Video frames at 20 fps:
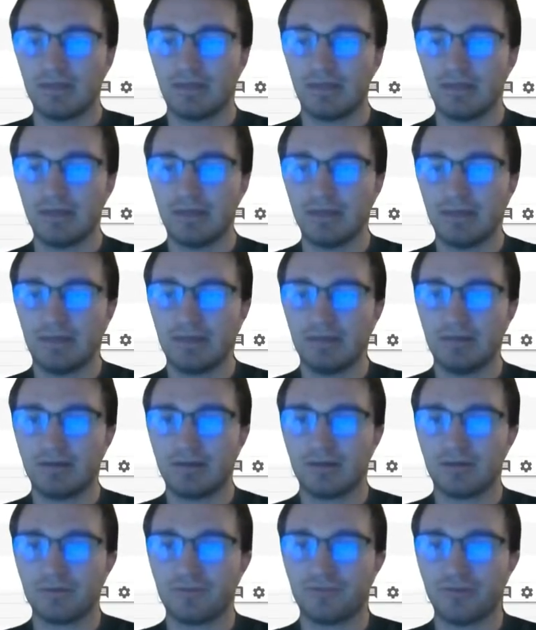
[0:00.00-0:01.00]
A
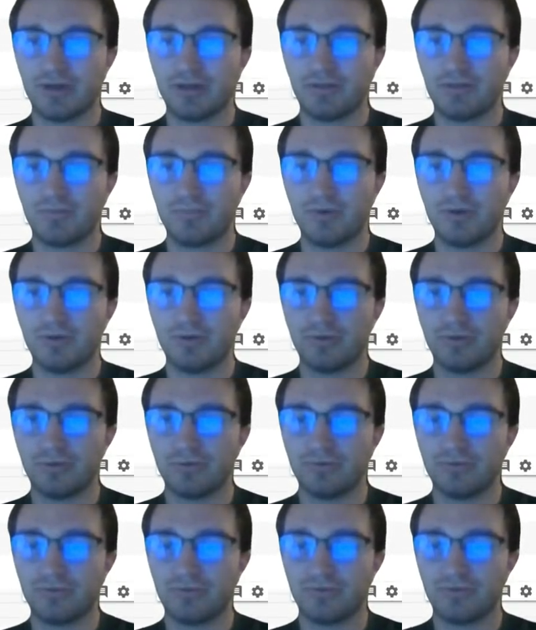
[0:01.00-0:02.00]
dot
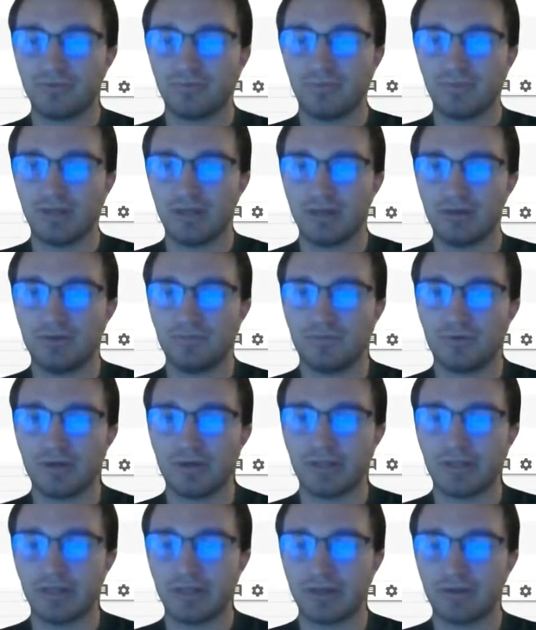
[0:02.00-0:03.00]
transpose
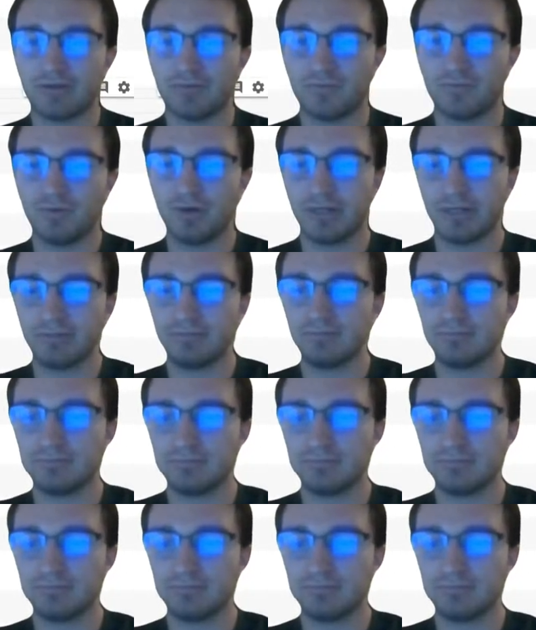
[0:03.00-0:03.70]
-1 -1.